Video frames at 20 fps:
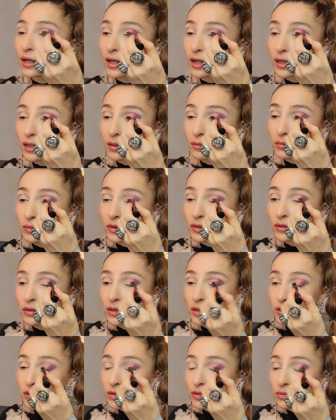and I'm
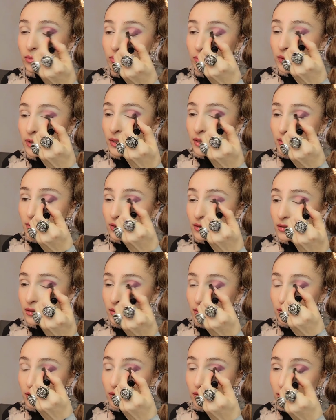going to place
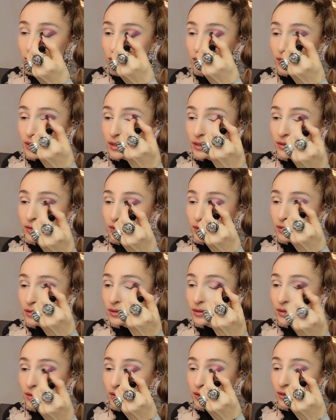it right
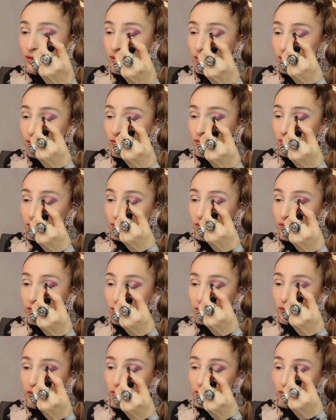here
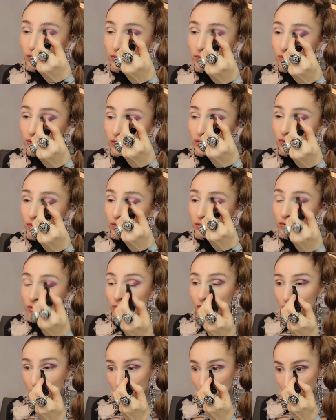on
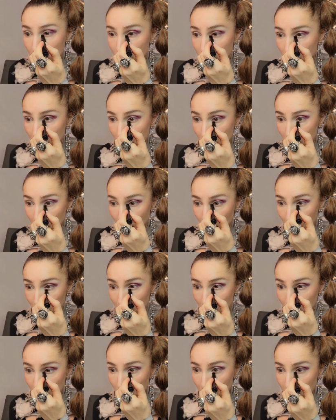all, and maybe
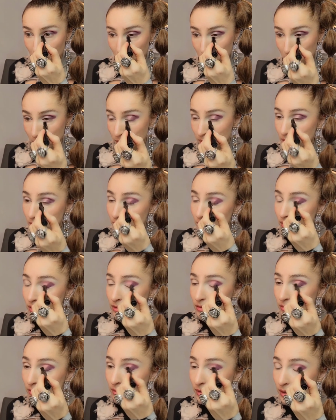in the corner
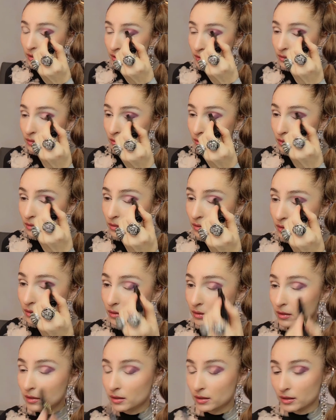as well.
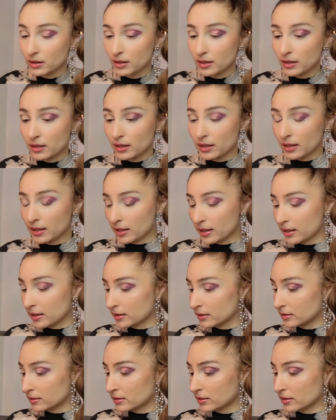
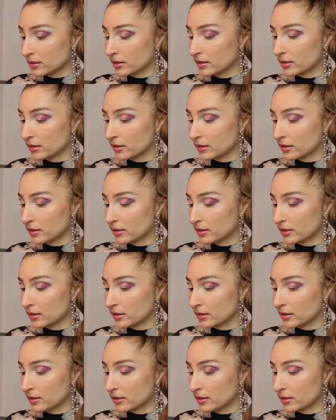And